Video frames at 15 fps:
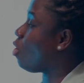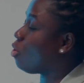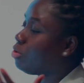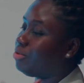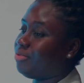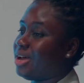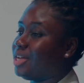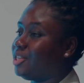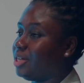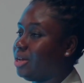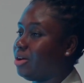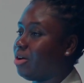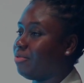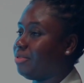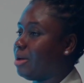old
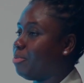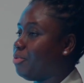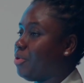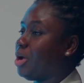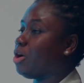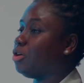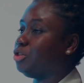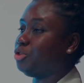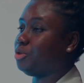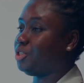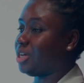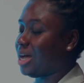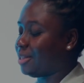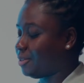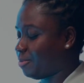version of the brewing
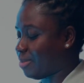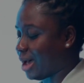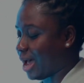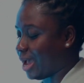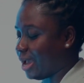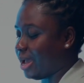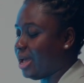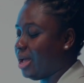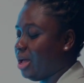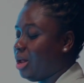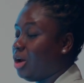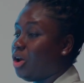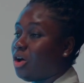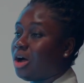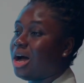control chart by
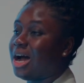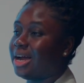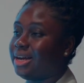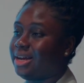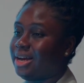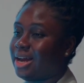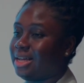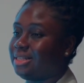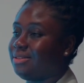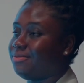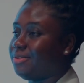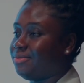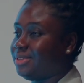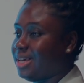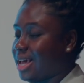what pipe
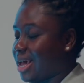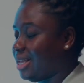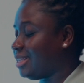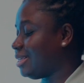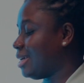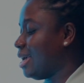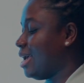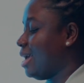related to today.